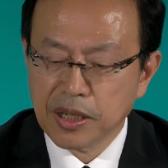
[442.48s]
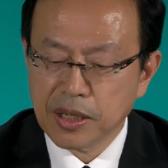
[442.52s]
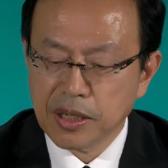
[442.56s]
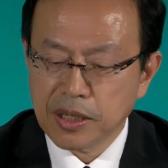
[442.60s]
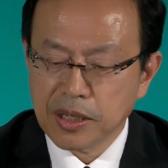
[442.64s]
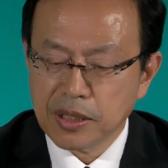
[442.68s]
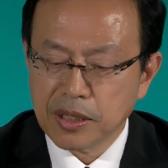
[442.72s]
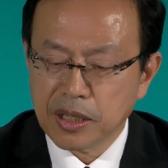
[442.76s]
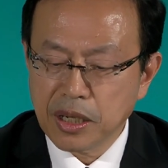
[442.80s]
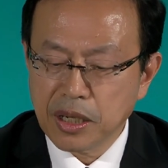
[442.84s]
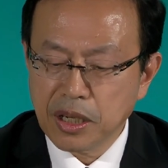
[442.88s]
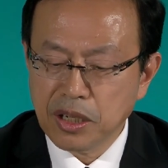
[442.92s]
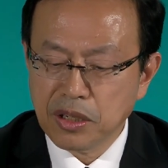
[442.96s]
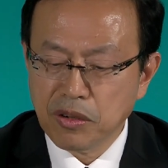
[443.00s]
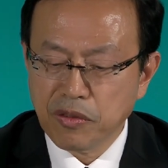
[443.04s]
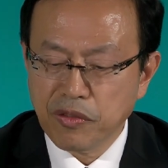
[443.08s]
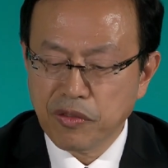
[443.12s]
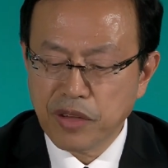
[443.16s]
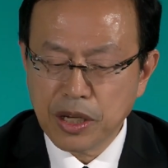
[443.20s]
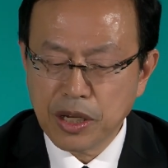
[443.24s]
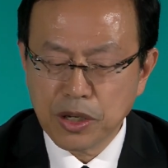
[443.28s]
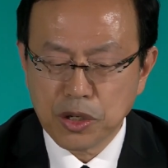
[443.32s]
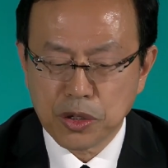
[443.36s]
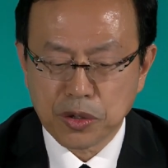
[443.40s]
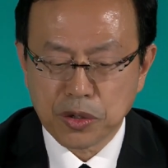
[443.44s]
the
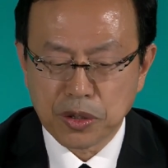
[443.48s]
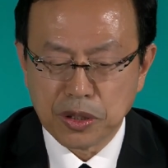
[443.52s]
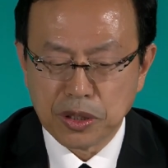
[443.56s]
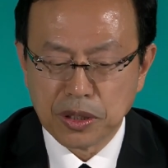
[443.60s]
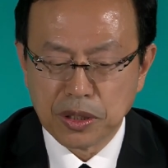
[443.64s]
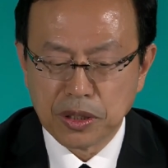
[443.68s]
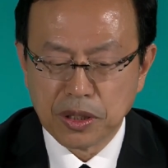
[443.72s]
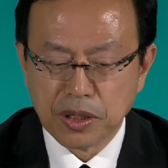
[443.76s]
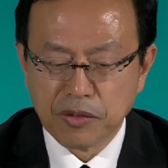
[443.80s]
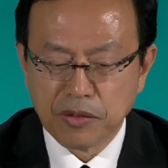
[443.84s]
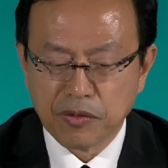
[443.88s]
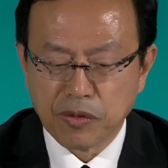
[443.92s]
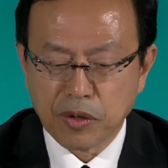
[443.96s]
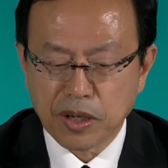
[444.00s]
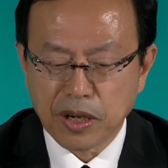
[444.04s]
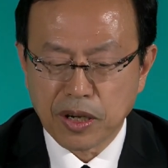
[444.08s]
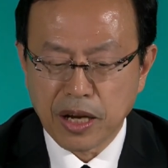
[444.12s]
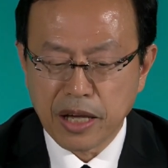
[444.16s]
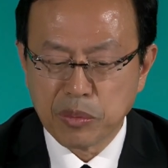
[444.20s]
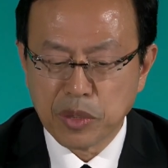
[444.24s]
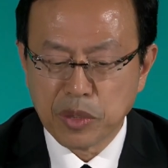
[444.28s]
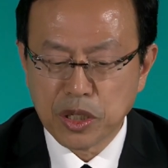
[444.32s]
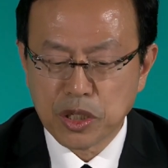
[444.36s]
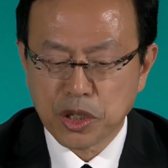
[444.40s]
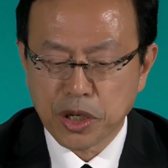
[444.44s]
innovation for
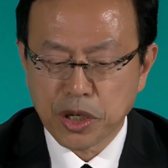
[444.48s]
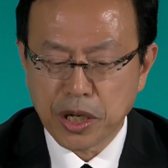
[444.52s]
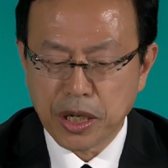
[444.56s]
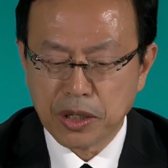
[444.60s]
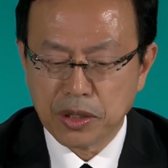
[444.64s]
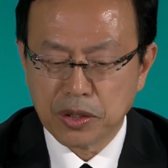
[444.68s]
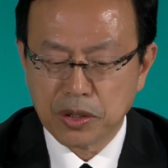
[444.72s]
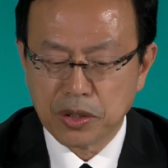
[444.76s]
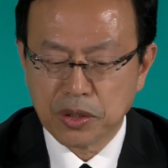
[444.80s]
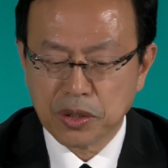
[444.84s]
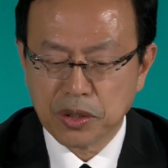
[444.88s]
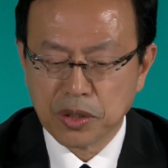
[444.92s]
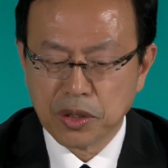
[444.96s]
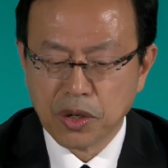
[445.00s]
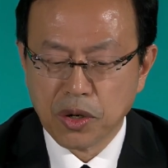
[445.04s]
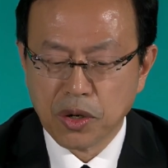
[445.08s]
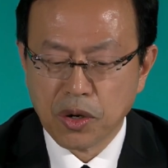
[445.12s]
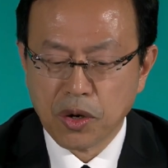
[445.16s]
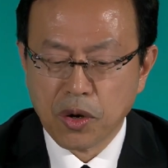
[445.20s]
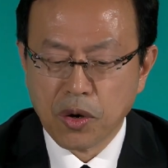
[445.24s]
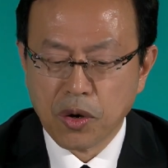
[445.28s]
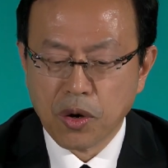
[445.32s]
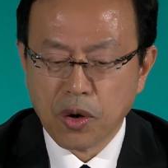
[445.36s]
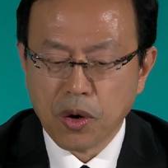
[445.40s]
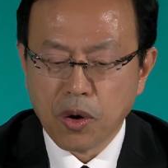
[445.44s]
climate change.
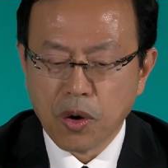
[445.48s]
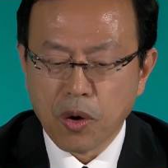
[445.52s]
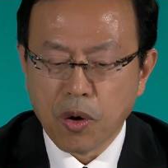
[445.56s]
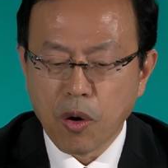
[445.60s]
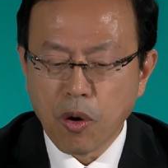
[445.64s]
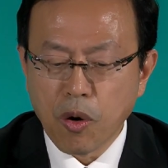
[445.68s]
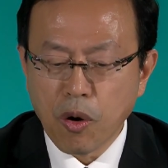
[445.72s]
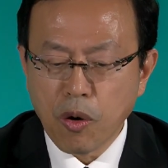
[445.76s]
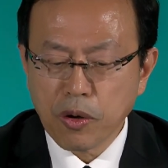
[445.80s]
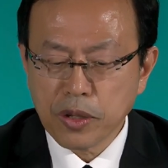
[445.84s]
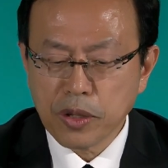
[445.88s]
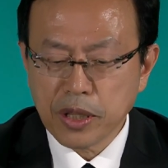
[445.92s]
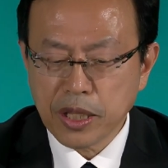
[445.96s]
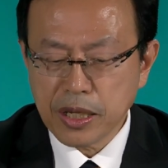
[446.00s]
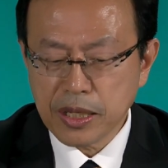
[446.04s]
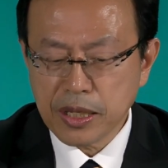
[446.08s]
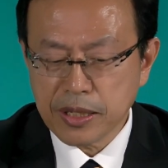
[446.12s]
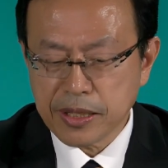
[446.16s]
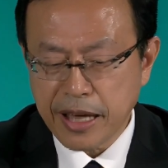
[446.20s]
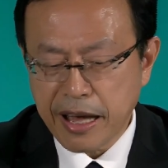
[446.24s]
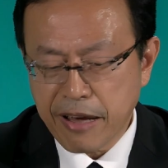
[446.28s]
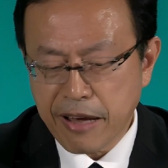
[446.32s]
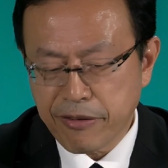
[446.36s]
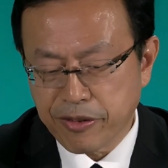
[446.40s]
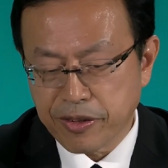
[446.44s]
All
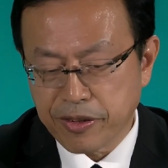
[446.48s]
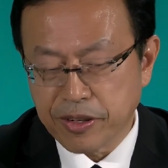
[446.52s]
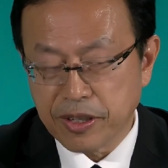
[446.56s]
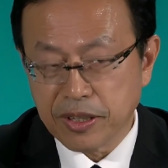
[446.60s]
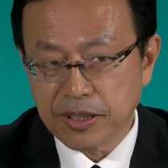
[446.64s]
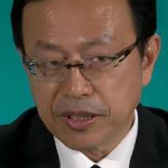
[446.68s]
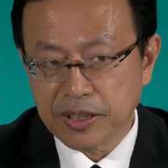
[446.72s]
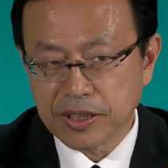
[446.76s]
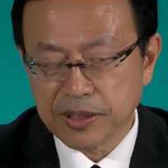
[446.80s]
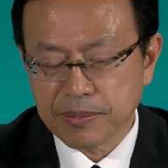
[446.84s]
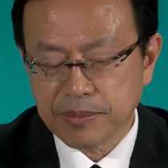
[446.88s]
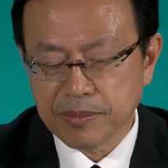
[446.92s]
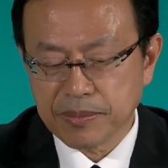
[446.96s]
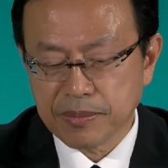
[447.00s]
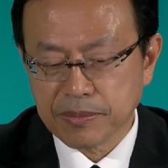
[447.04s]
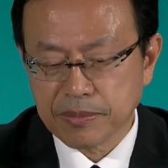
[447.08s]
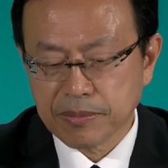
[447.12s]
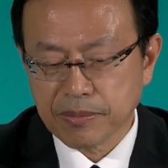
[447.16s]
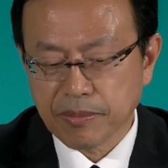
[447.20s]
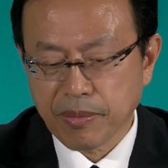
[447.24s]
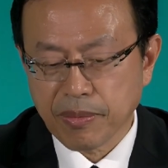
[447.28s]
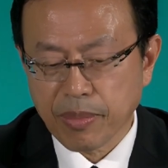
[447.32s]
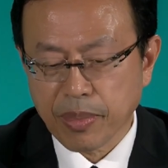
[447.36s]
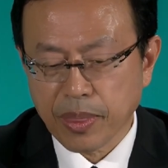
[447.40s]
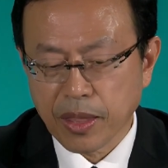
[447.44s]
these efforts
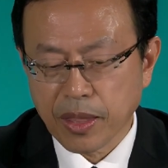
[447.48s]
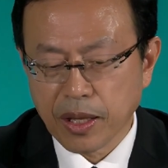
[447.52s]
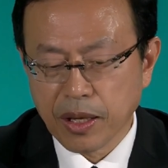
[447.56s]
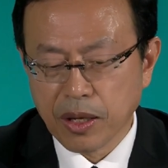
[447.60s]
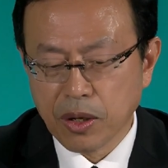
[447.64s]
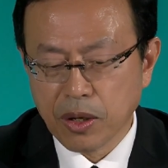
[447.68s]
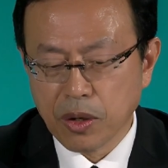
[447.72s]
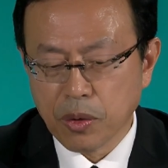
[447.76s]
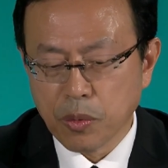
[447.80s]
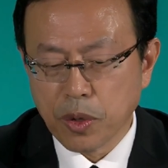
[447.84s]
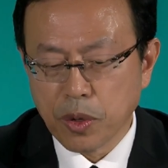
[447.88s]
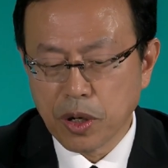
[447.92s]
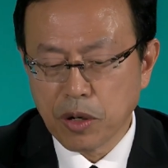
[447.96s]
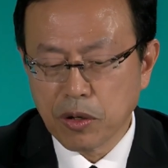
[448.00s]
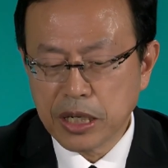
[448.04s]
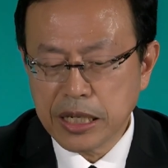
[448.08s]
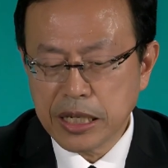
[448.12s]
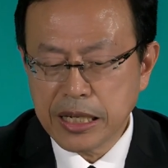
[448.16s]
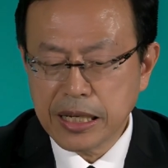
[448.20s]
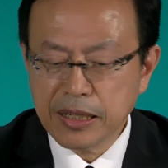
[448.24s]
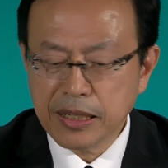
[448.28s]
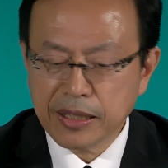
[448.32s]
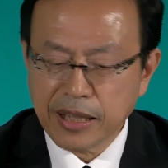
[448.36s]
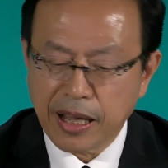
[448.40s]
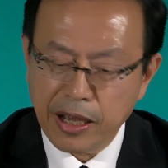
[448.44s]
will
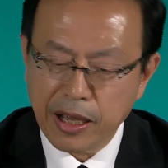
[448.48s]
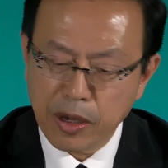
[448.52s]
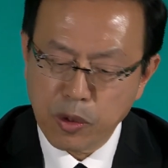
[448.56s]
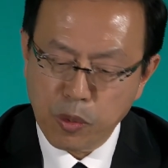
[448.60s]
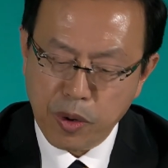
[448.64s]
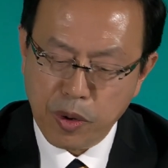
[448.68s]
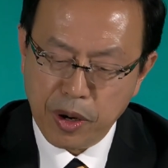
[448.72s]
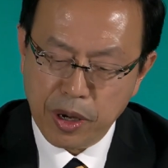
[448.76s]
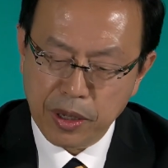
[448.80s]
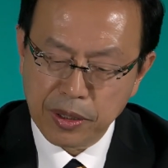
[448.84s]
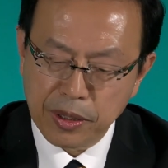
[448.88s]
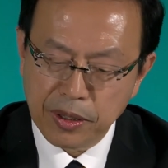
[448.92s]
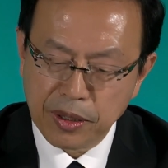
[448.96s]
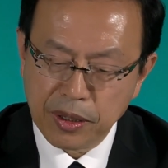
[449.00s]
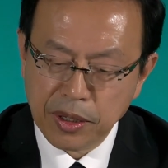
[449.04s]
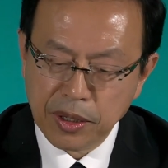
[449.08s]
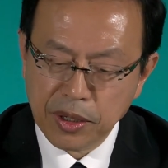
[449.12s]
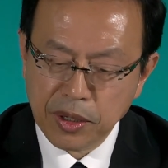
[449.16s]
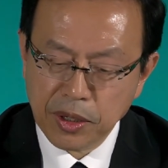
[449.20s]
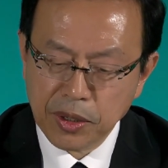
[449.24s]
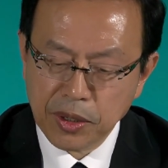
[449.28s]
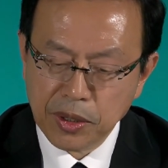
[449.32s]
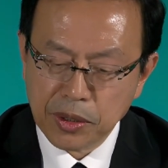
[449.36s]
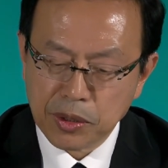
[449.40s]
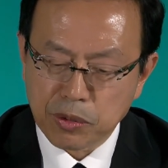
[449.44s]
lead
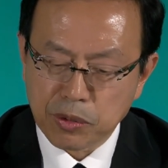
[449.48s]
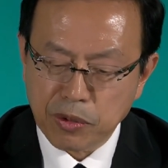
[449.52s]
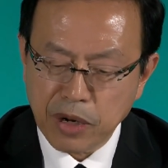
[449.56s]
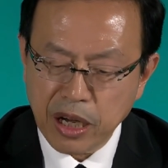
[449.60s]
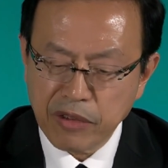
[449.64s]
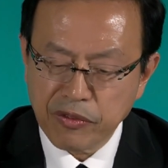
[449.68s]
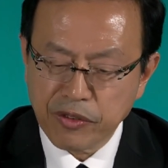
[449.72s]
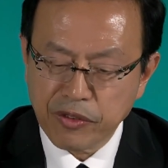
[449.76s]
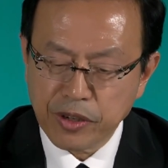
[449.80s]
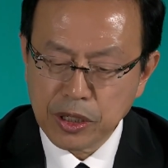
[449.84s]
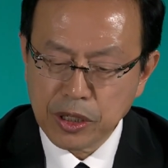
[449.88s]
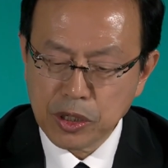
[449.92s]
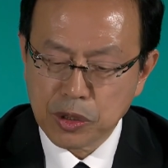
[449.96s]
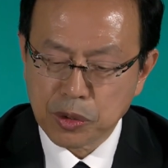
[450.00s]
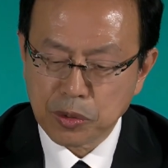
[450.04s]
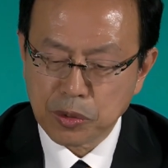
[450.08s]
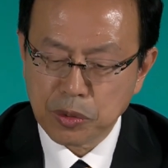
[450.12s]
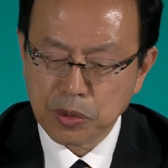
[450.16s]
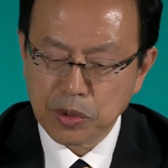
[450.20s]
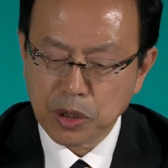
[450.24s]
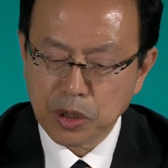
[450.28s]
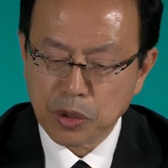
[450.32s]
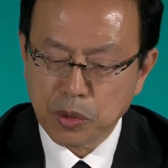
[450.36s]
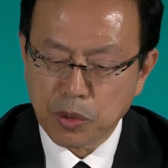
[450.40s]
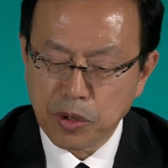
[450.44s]
Taiwan thriving
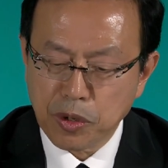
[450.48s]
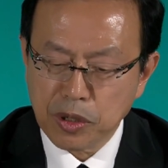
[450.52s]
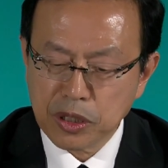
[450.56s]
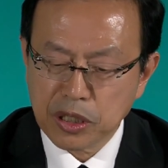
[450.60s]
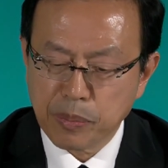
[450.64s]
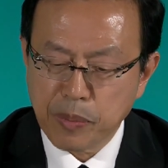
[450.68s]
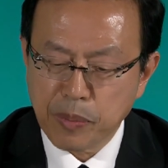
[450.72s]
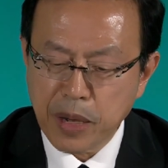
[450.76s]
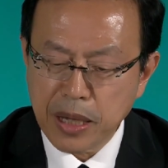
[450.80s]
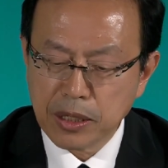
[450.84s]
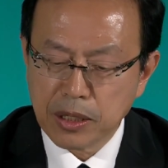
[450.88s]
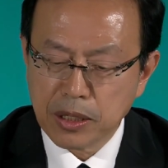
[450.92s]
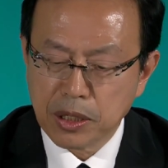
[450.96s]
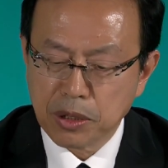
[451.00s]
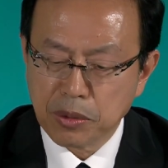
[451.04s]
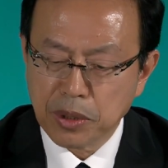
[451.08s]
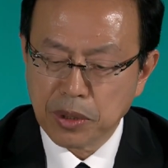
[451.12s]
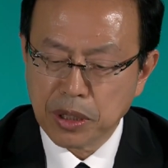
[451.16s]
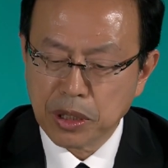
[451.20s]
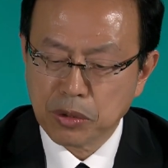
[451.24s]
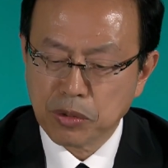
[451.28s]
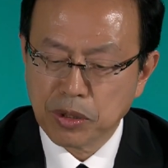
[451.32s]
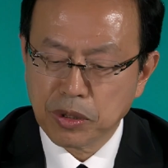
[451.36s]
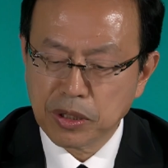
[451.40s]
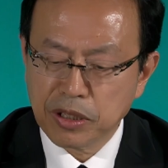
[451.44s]
through the
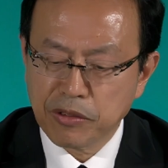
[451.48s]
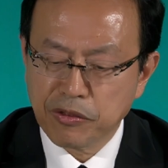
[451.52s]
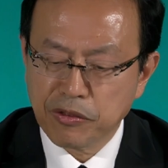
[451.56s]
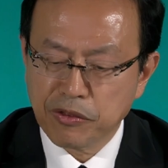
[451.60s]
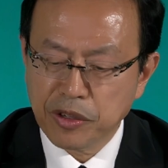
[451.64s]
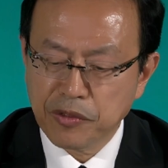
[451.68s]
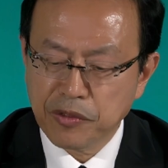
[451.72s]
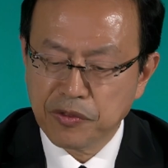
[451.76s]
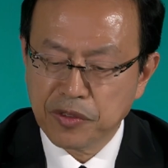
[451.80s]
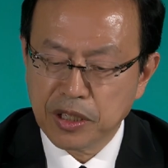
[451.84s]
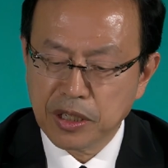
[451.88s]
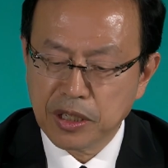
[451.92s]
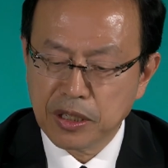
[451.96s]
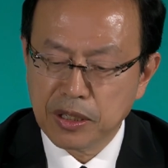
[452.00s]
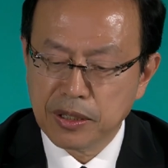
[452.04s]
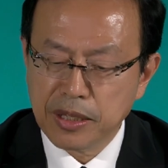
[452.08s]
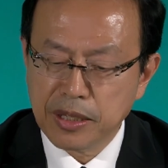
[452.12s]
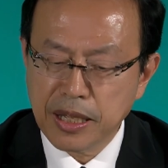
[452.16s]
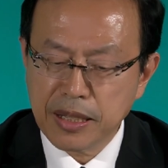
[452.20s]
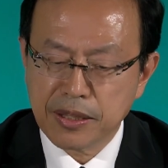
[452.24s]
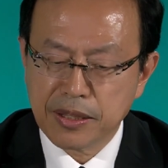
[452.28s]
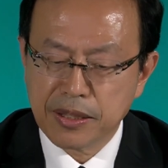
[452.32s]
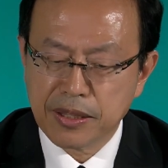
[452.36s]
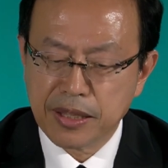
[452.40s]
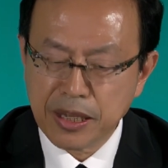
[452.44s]
cross-boundary 2050
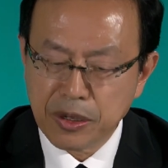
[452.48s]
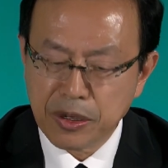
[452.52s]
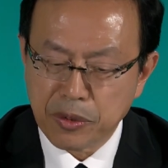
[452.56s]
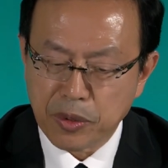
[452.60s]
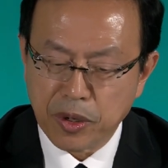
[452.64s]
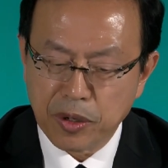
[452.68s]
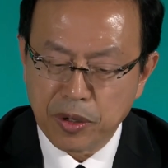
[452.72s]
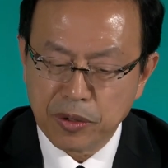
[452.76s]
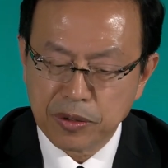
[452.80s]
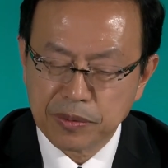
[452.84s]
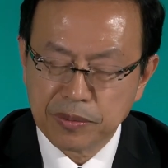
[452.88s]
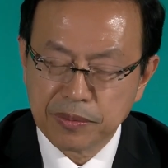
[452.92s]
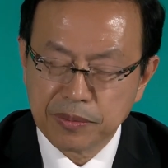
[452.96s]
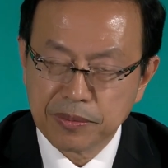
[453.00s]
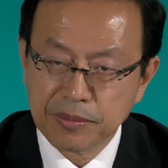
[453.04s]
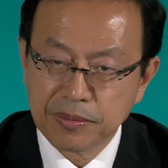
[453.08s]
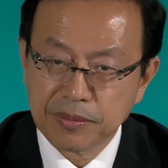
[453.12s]
net zero.